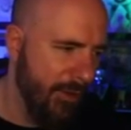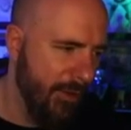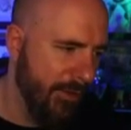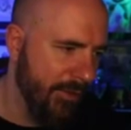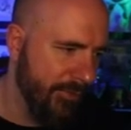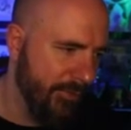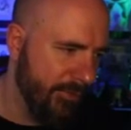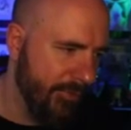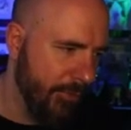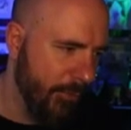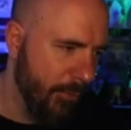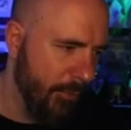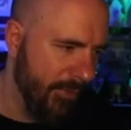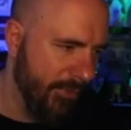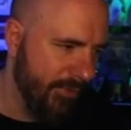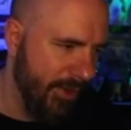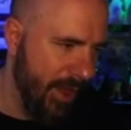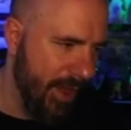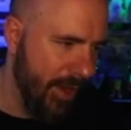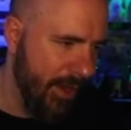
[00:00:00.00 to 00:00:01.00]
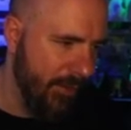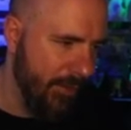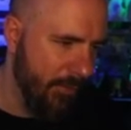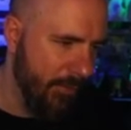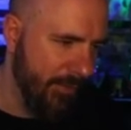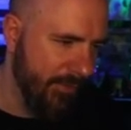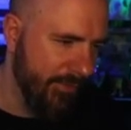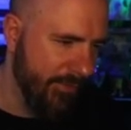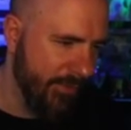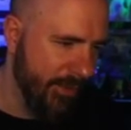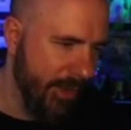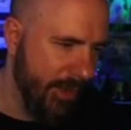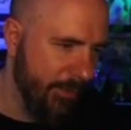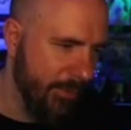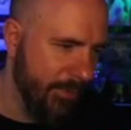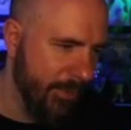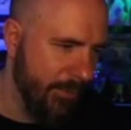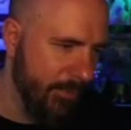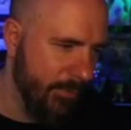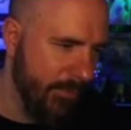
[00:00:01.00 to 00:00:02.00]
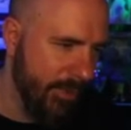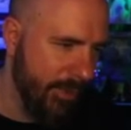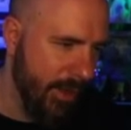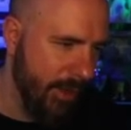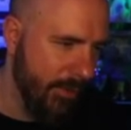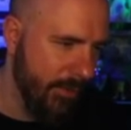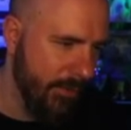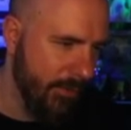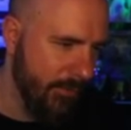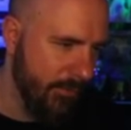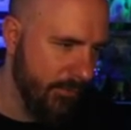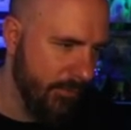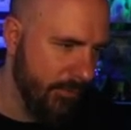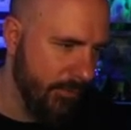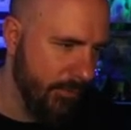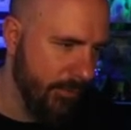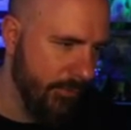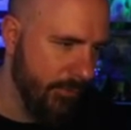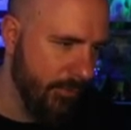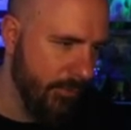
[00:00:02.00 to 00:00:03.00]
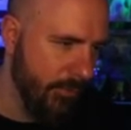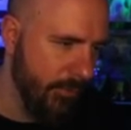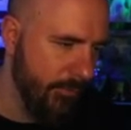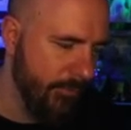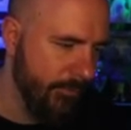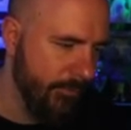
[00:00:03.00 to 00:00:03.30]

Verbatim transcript: is so much higher with Escape than without it. For real, for real.